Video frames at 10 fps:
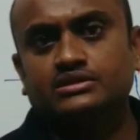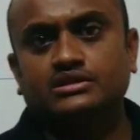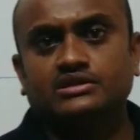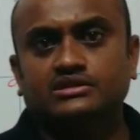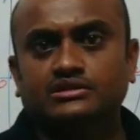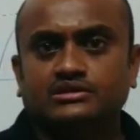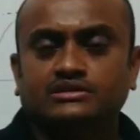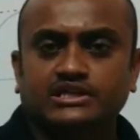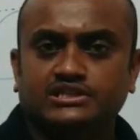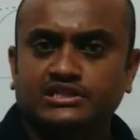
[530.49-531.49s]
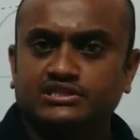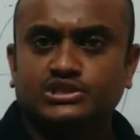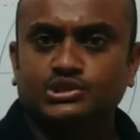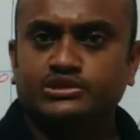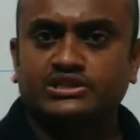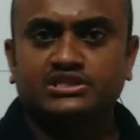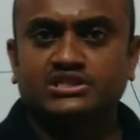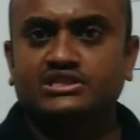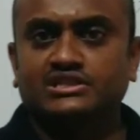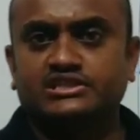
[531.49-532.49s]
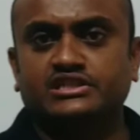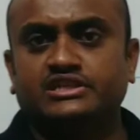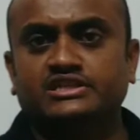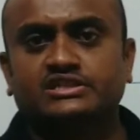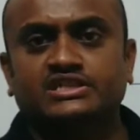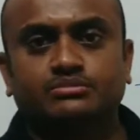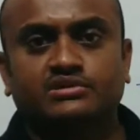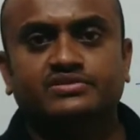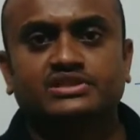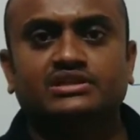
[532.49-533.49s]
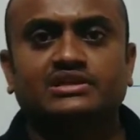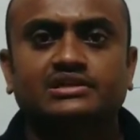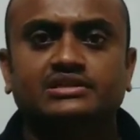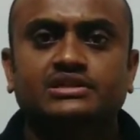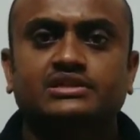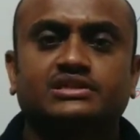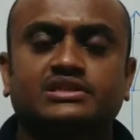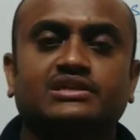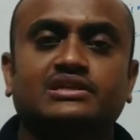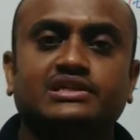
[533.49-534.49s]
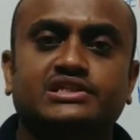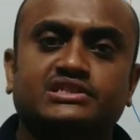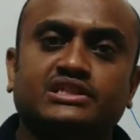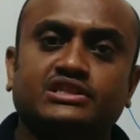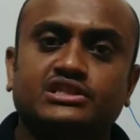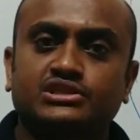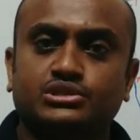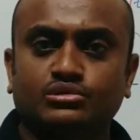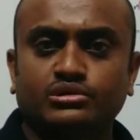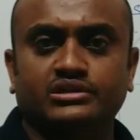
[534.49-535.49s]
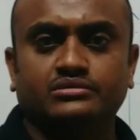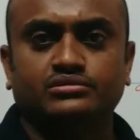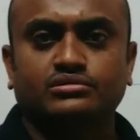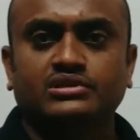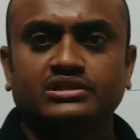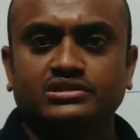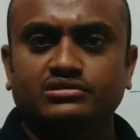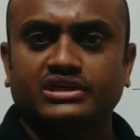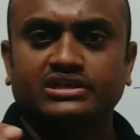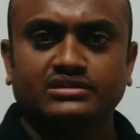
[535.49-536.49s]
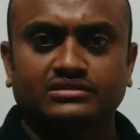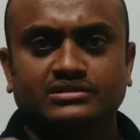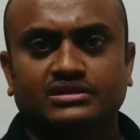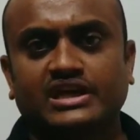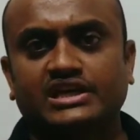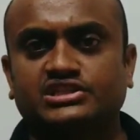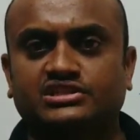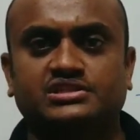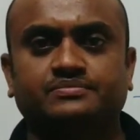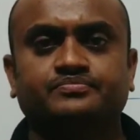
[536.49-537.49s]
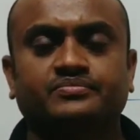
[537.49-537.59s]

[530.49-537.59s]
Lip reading: I said just now it's a signal, it's a type of signal. Signal strength is good so that you can catch it.